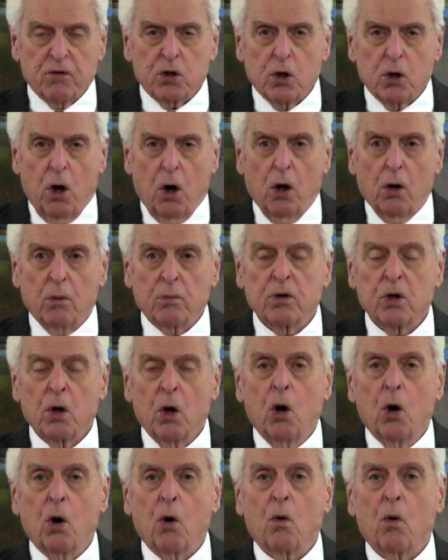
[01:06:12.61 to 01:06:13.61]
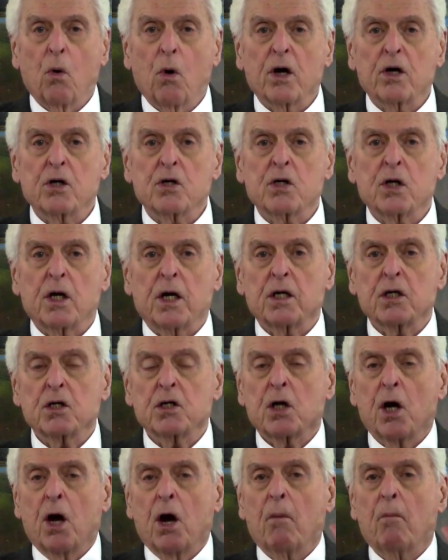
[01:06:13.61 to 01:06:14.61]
Psalms where it says,